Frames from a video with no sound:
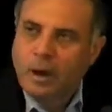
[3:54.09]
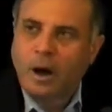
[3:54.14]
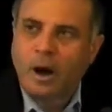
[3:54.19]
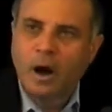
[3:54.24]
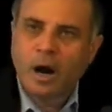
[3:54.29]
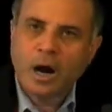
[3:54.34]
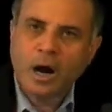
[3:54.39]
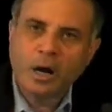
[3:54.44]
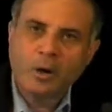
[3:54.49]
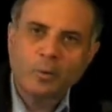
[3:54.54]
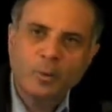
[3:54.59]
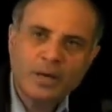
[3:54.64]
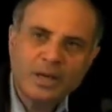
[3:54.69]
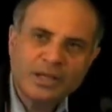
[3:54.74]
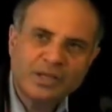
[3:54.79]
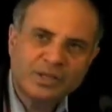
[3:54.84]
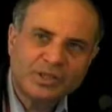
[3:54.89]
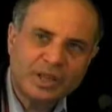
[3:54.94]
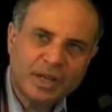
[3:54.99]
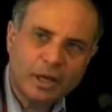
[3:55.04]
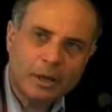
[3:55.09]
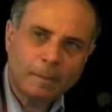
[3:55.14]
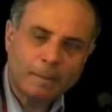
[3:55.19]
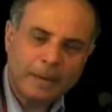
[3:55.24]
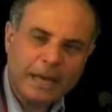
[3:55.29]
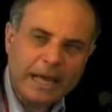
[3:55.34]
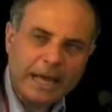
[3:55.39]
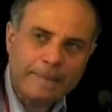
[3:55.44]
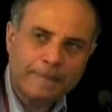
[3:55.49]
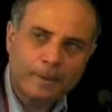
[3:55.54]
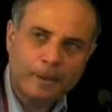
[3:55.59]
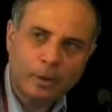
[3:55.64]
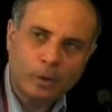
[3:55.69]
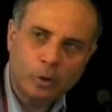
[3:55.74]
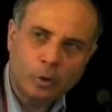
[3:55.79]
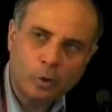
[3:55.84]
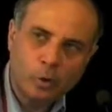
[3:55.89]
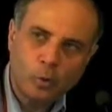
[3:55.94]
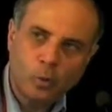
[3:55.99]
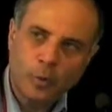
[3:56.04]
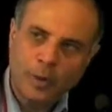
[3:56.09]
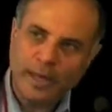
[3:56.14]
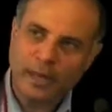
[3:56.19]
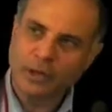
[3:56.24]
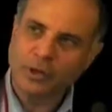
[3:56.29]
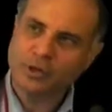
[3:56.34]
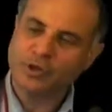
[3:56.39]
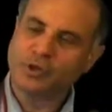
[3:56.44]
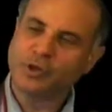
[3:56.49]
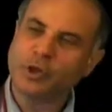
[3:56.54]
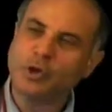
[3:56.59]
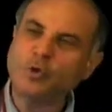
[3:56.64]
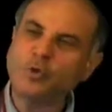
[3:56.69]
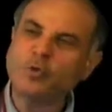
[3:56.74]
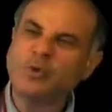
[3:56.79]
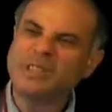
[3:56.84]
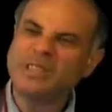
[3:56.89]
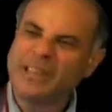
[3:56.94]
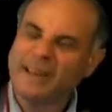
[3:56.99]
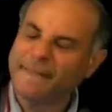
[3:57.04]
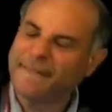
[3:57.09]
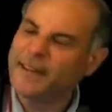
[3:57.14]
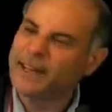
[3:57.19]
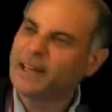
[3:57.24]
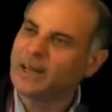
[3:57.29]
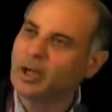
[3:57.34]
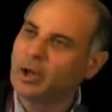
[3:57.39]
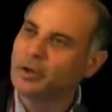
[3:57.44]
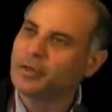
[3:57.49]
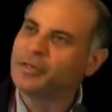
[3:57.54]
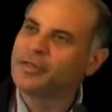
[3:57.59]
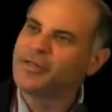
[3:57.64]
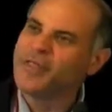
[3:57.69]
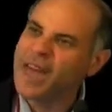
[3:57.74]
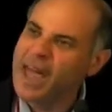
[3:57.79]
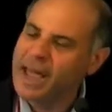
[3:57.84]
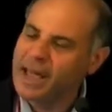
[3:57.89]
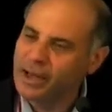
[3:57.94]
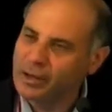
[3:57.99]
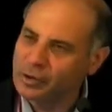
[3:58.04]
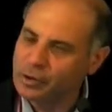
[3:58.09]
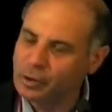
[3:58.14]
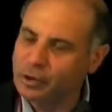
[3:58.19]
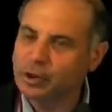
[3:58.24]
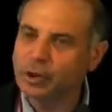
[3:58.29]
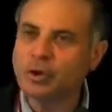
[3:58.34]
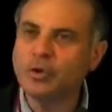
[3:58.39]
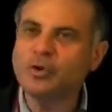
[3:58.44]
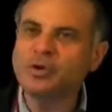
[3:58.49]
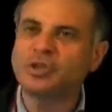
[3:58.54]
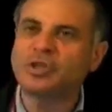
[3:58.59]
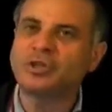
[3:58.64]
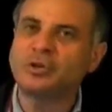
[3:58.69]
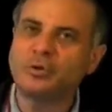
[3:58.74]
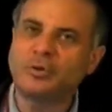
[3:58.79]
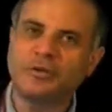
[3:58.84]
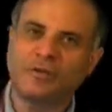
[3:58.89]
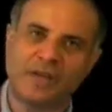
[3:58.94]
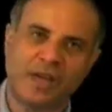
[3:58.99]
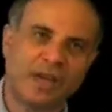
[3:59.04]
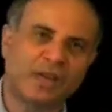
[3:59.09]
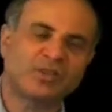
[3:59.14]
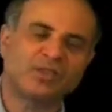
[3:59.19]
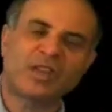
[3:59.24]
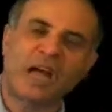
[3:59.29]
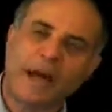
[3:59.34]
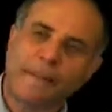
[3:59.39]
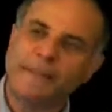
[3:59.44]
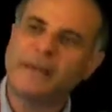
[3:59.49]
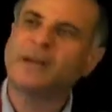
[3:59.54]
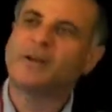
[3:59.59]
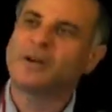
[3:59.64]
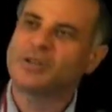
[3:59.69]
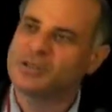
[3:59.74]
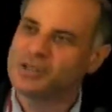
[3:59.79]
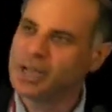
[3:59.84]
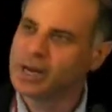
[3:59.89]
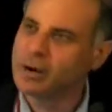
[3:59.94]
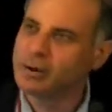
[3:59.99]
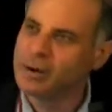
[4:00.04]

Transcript: Are we still people who will do difficult things, who choose to do things not because they are